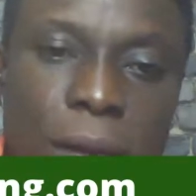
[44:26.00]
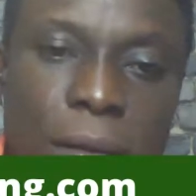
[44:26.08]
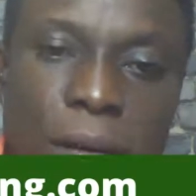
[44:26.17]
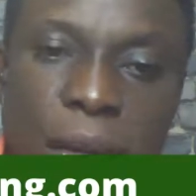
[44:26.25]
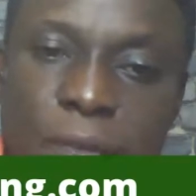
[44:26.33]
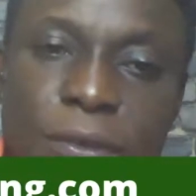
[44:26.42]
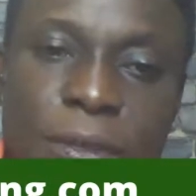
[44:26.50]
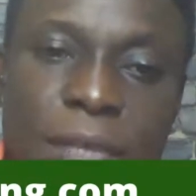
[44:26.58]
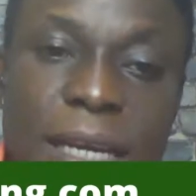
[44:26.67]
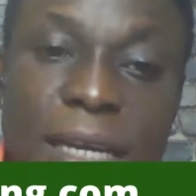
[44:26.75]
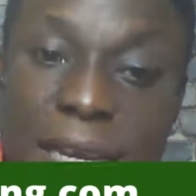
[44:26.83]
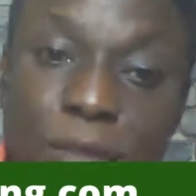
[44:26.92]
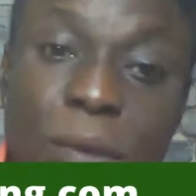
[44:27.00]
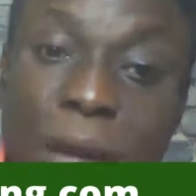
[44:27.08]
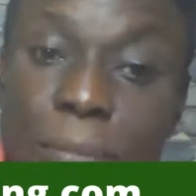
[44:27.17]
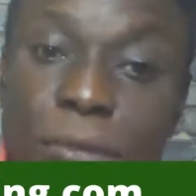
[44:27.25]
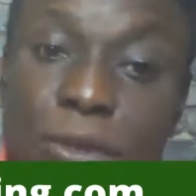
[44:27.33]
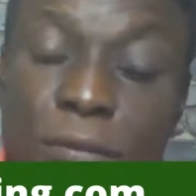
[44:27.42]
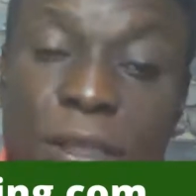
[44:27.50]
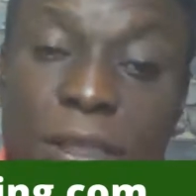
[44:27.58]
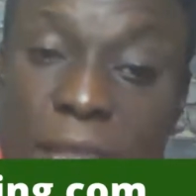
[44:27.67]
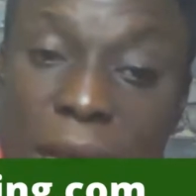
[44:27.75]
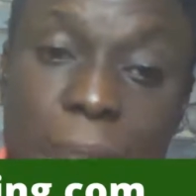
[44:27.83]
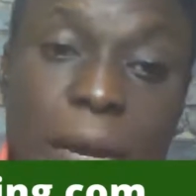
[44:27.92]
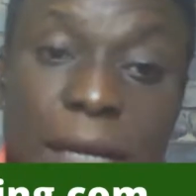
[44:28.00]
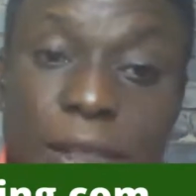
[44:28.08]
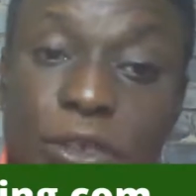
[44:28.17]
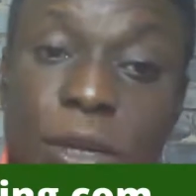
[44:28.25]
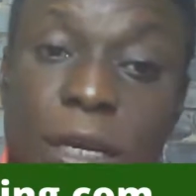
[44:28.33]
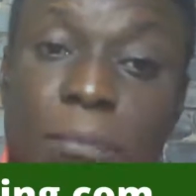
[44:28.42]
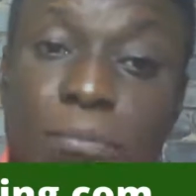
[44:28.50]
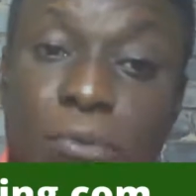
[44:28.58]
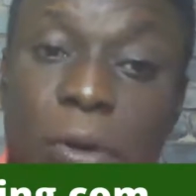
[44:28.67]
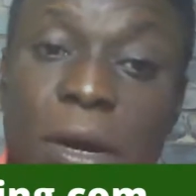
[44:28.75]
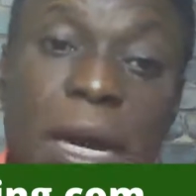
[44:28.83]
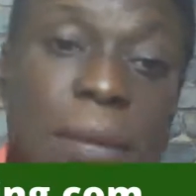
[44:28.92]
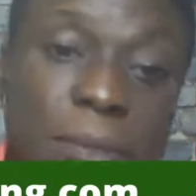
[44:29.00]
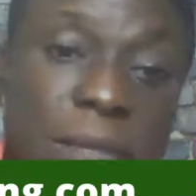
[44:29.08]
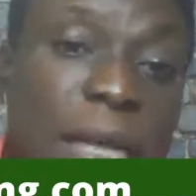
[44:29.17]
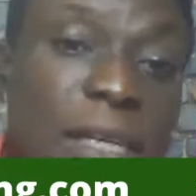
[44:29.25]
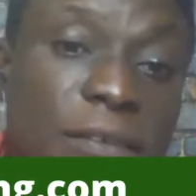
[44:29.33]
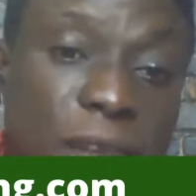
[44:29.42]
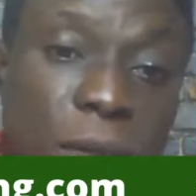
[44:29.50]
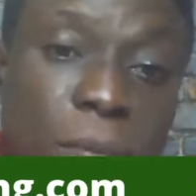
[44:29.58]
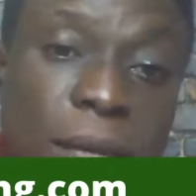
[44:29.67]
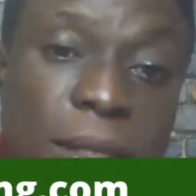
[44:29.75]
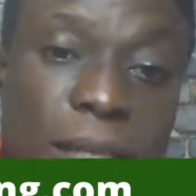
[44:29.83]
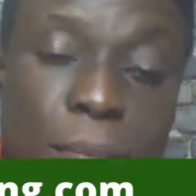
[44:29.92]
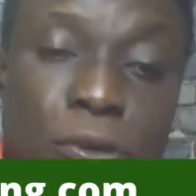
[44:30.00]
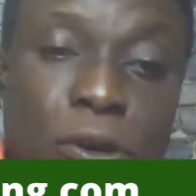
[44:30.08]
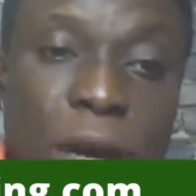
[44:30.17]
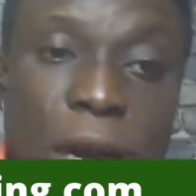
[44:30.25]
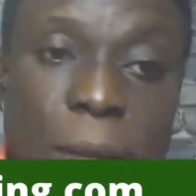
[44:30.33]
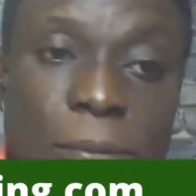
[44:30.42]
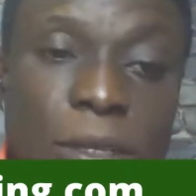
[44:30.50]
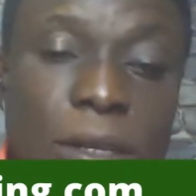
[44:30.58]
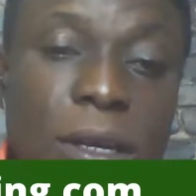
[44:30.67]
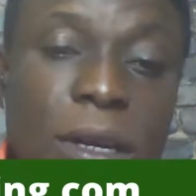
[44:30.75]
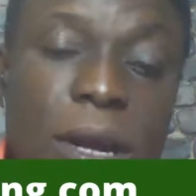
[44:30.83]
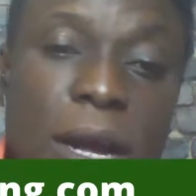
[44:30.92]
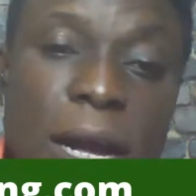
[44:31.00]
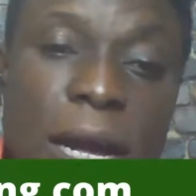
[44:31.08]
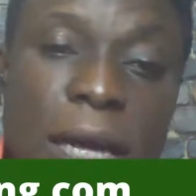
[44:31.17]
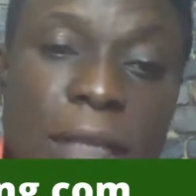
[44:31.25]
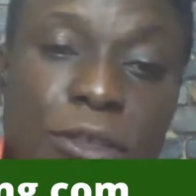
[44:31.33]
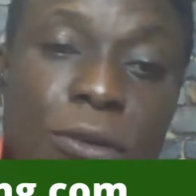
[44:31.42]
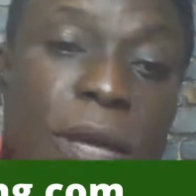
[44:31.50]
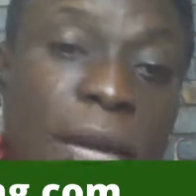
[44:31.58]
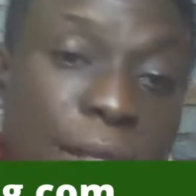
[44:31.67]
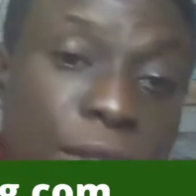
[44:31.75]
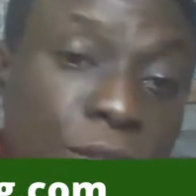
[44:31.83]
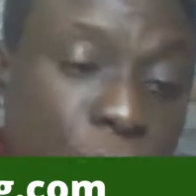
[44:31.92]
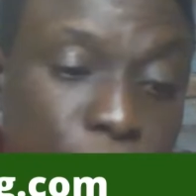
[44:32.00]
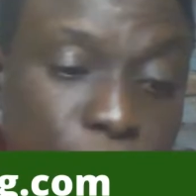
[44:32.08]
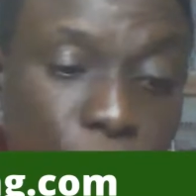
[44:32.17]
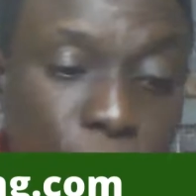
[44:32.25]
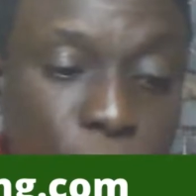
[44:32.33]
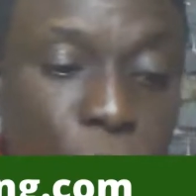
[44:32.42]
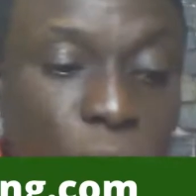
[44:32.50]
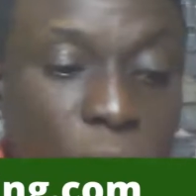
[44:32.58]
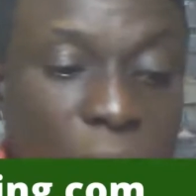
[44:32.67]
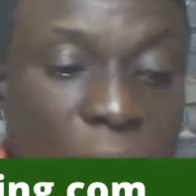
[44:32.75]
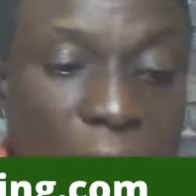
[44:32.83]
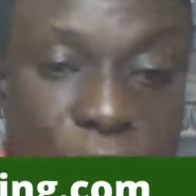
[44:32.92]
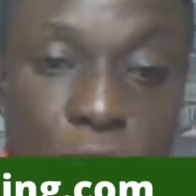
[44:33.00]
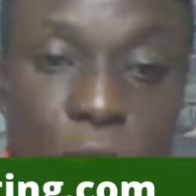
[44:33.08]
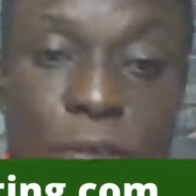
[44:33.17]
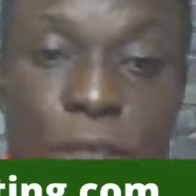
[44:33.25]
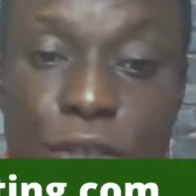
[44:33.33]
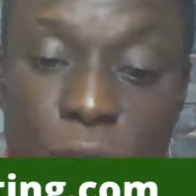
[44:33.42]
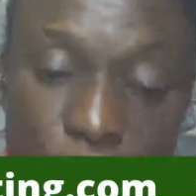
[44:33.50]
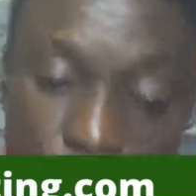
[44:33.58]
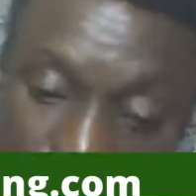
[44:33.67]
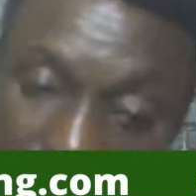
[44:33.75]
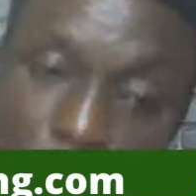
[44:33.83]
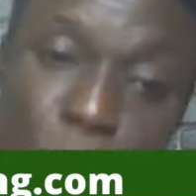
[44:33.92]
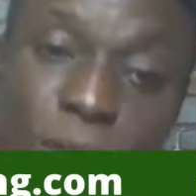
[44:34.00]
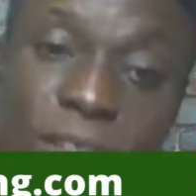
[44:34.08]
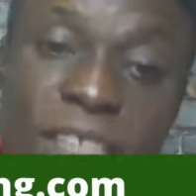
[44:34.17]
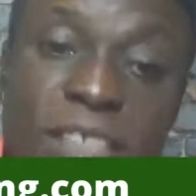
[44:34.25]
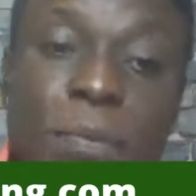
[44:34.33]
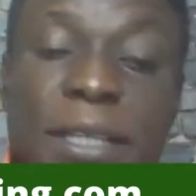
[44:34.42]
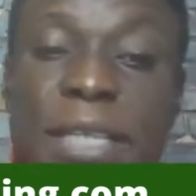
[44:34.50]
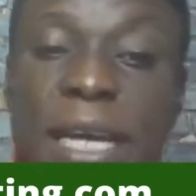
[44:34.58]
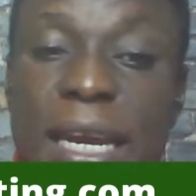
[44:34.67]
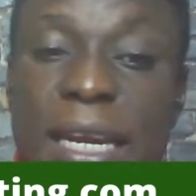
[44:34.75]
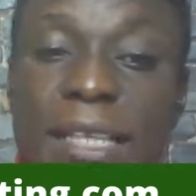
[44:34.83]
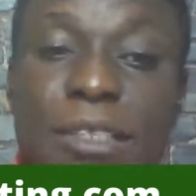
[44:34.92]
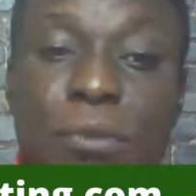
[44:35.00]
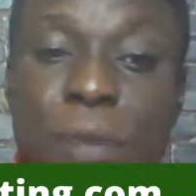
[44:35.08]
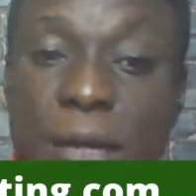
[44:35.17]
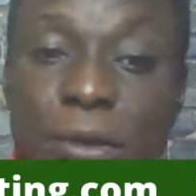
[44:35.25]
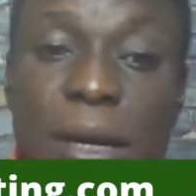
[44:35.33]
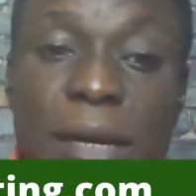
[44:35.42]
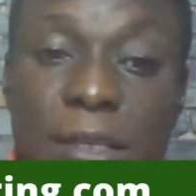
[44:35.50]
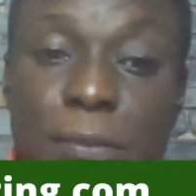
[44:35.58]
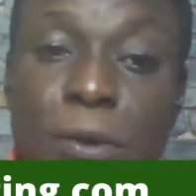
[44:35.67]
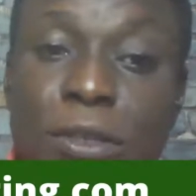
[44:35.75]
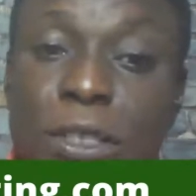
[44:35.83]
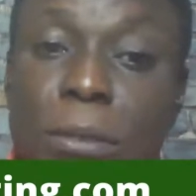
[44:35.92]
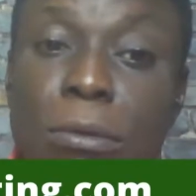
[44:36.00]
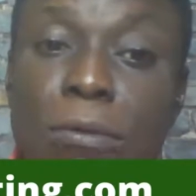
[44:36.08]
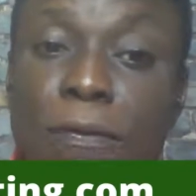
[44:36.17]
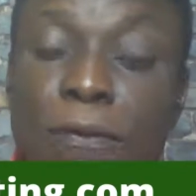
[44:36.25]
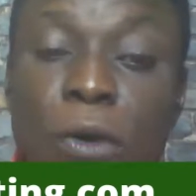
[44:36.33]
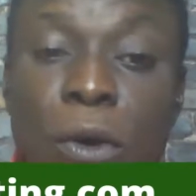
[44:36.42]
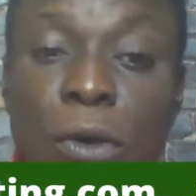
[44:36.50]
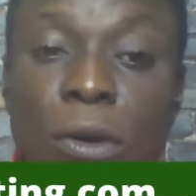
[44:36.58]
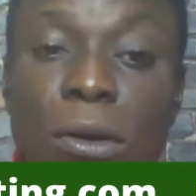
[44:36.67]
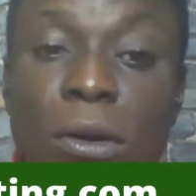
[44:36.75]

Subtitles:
levels, and that's why most of the time our training programs, our developmental programs, don't get to achieve results. If you're an OD specialist where you are responsible for